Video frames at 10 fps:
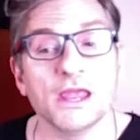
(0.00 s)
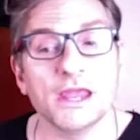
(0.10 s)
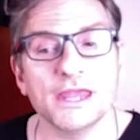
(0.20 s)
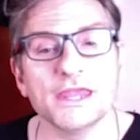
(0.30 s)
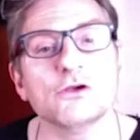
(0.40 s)

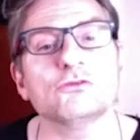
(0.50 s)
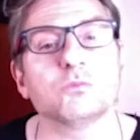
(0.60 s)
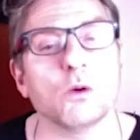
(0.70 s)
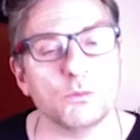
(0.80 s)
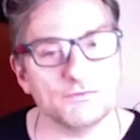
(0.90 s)
here's
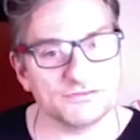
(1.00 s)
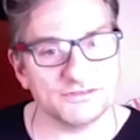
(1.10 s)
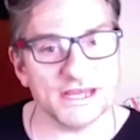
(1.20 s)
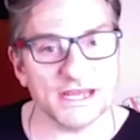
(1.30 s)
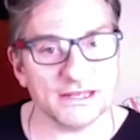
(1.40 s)
what we've
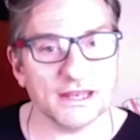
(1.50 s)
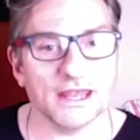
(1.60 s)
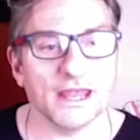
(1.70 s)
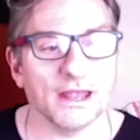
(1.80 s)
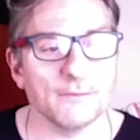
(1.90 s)
seen,
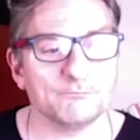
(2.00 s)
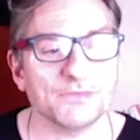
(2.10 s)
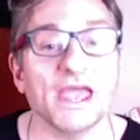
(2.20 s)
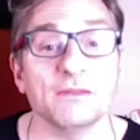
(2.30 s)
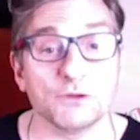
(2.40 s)

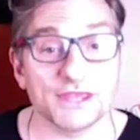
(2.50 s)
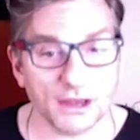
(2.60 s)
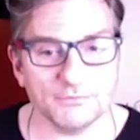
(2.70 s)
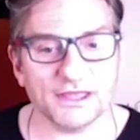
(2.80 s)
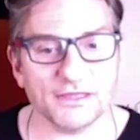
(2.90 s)
and we
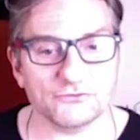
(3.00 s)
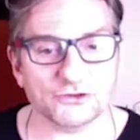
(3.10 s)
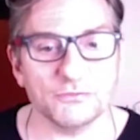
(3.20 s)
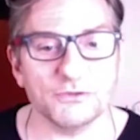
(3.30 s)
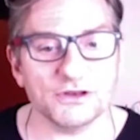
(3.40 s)
come together as a
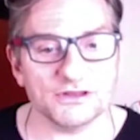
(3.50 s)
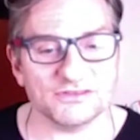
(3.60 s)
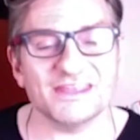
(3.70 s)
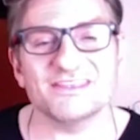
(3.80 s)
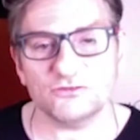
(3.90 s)
community and
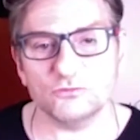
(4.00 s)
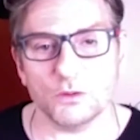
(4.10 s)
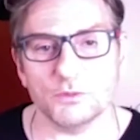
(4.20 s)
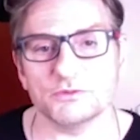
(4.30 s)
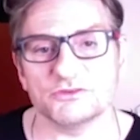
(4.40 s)
say, this is
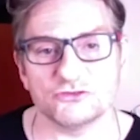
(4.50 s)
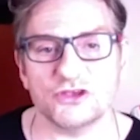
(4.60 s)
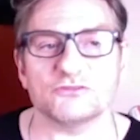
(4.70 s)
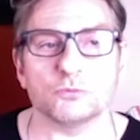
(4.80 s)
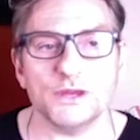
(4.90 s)
what we would
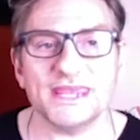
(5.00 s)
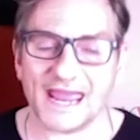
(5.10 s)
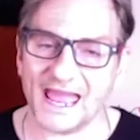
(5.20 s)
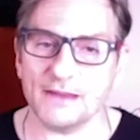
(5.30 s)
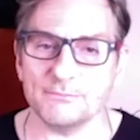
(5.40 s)
suggest, we
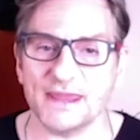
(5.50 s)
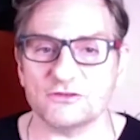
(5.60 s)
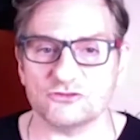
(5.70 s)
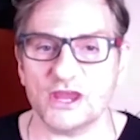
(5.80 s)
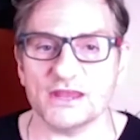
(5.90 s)
can make
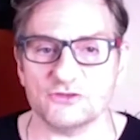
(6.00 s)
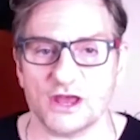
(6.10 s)
change.